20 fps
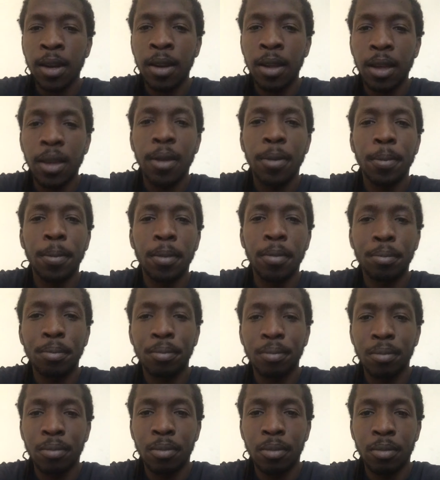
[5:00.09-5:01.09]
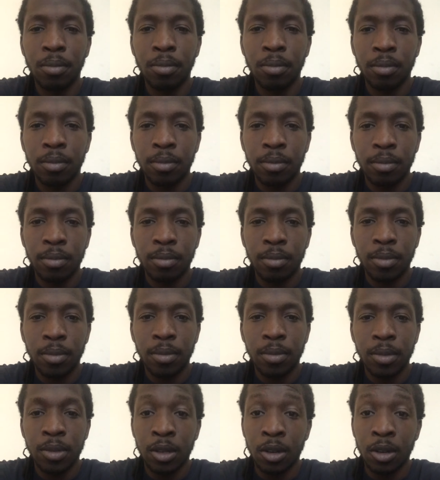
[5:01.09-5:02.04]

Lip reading: We're very confident in all these guys. knowing